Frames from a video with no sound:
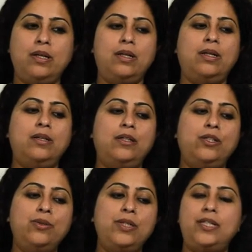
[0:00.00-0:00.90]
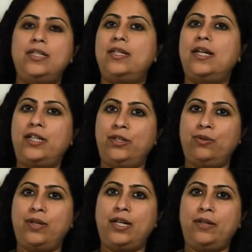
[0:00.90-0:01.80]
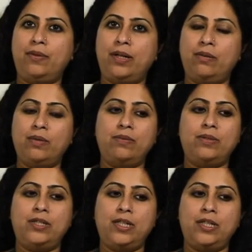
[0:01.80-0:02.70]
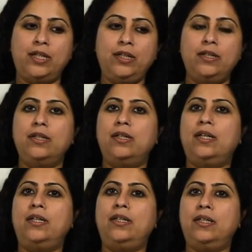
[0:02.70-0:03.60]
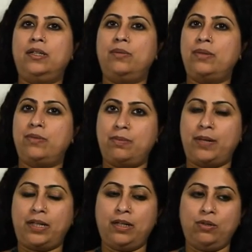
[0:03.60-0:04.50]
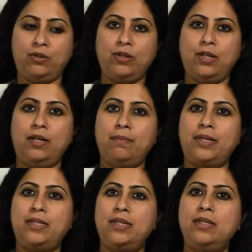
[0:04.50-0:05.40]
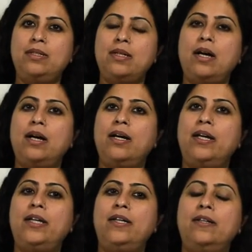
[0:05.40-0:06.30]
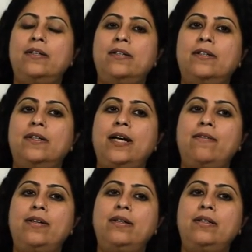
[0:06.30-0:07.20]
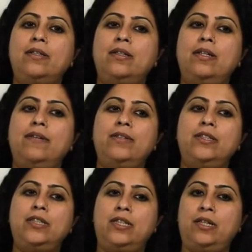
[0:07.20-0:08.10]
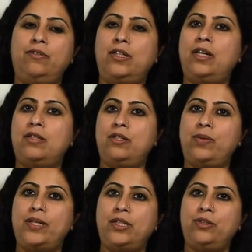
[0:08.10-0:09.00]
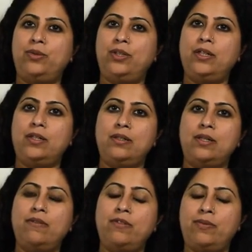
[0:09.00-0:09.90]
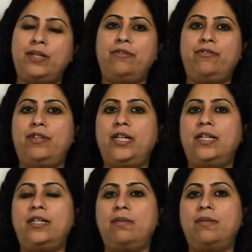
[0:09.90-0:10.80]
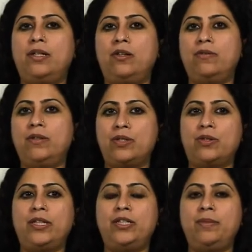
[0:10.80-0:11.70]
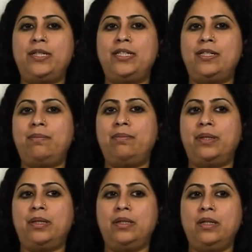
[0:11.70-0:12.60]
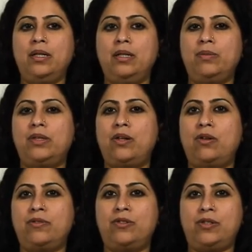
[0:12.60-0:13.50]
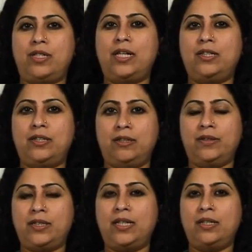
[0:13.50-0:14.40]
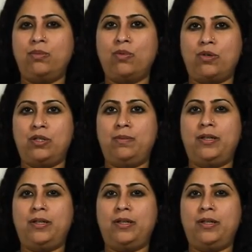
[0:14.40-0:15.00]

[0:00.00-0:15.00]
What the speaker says: The two cities that I knew really well, one was Chennai and the other one was Bangalore. But since I haven't lived in Chennai for the last 22 years, I was very afraid that my novel was going to be tempered with a lot of nostalgia, which I didn't want,